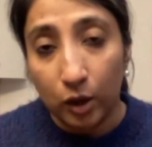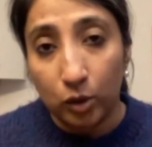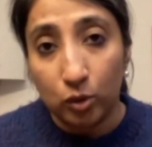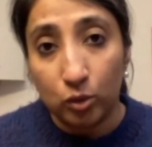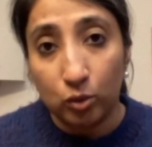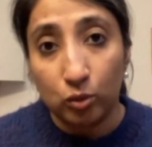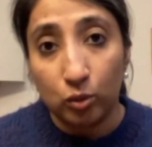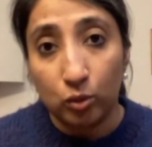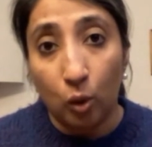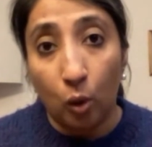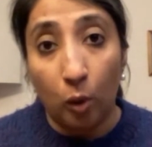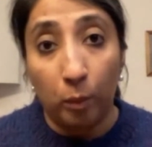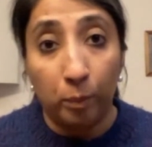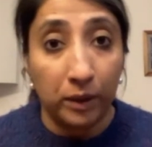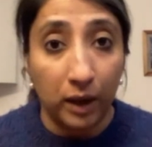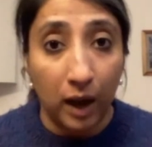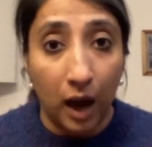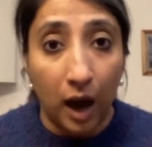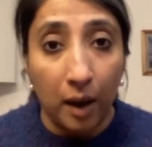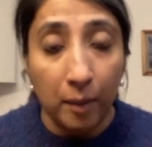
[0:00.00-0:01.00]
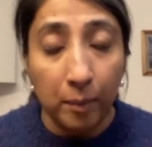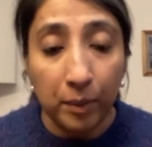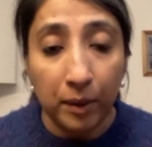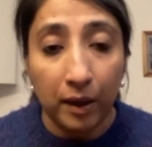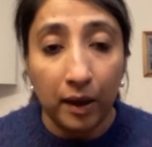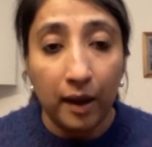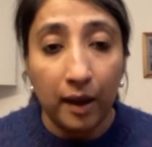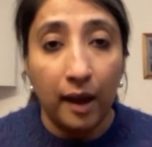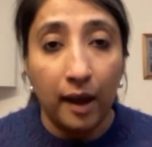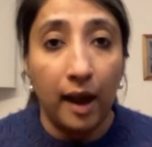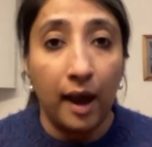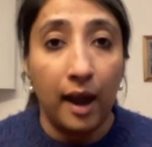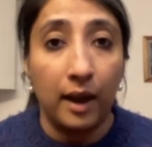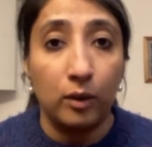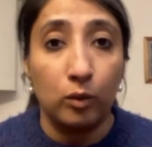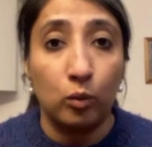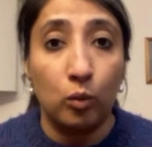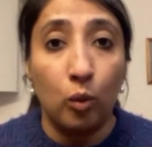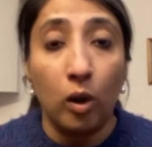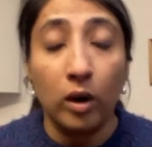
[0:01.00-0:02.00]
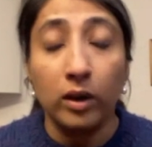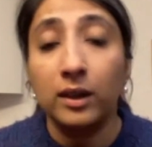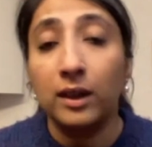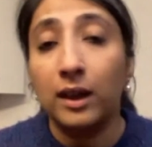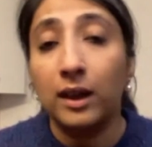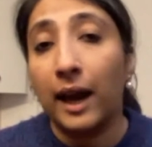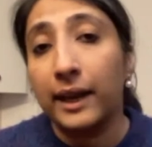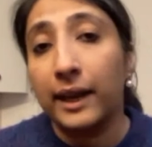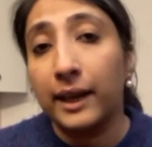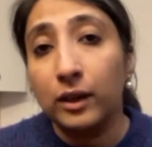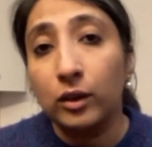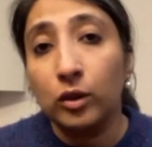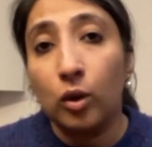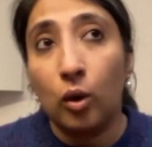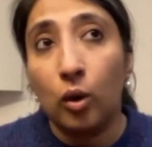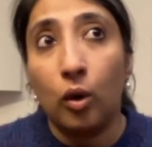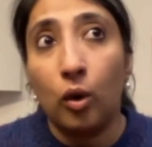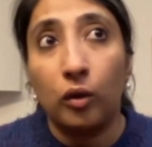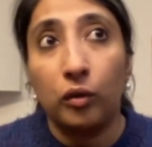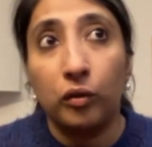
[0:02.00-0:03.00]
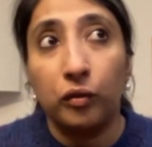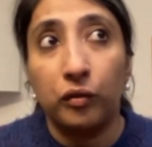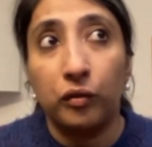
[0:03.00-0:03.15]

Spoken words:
to open up and what kind of,